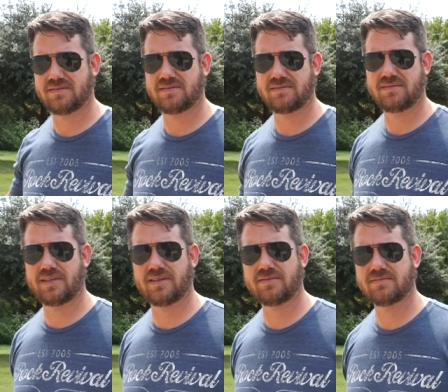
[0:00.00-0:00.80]
It is going to
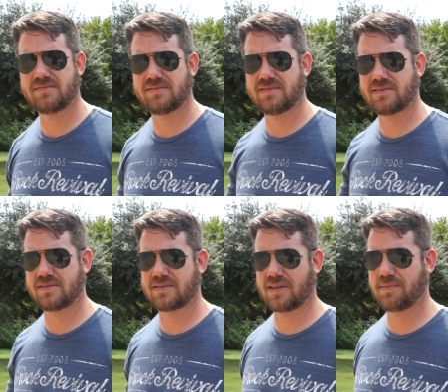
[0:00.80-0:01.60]
feel good.
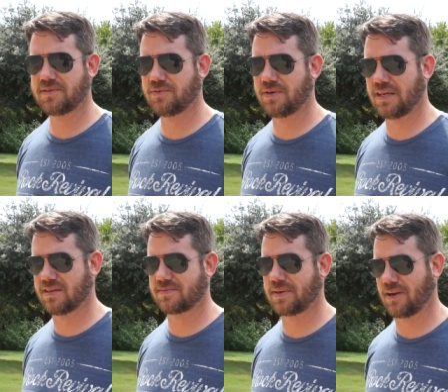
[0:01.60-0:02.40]
It's coming to an
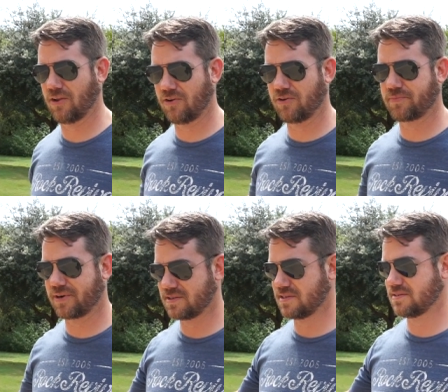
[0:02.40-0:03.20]
end. It's been a long
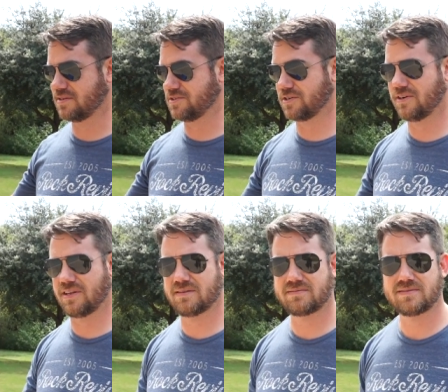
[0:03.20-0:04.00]
process and a journey.
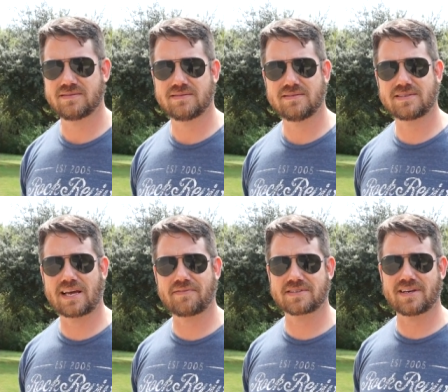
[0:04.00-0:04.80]
It's
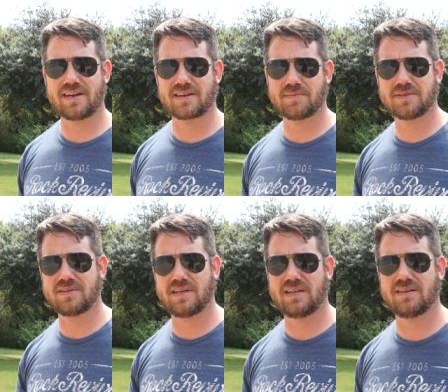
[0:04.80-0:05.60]
kind of exciting coming to
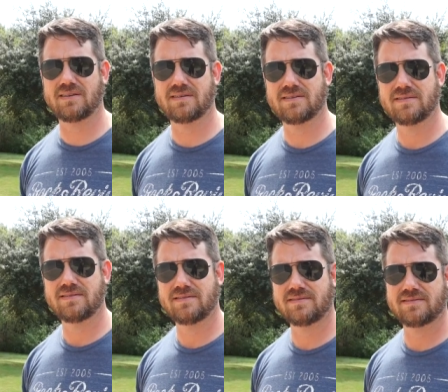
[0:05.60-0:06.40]
the
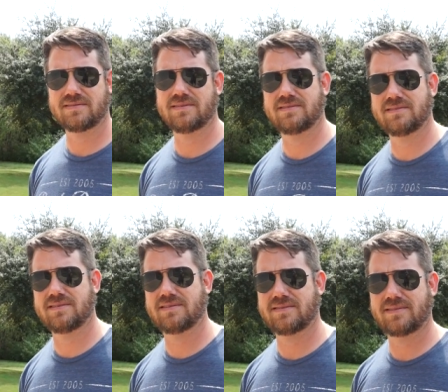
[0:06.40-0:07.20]
end. Do you want
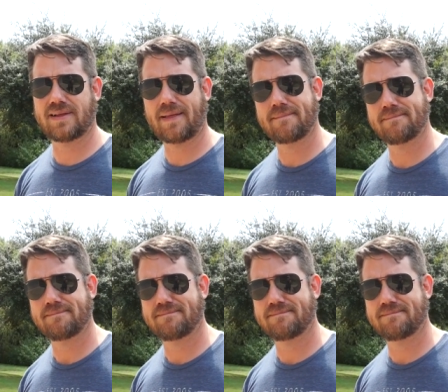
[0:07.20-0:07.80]
to feel good later?